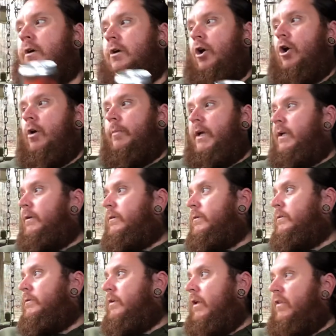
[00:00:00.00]
Irby.
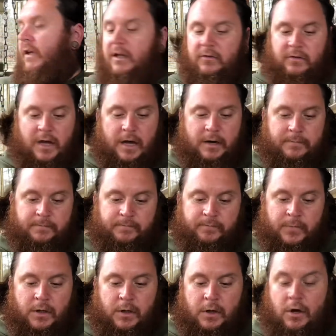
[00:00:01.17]
I think he's had it.
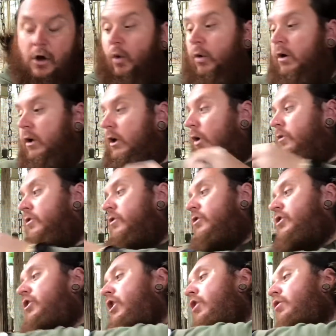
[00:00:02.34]
We're going to go into the
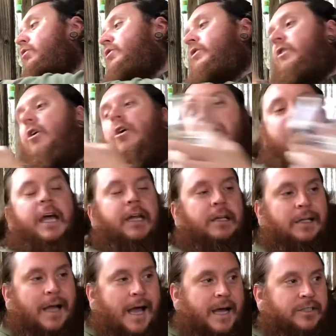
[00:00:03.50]
Joe's Arcade
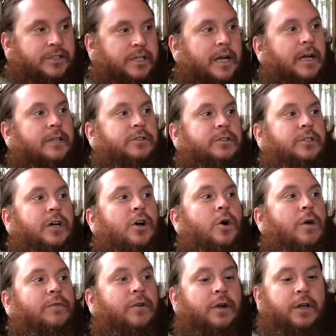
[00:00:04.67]
glass. Shout out to Joe
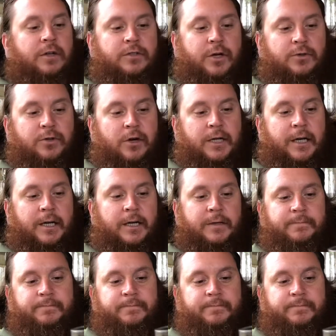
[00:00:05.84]
over at Joe's Arcade.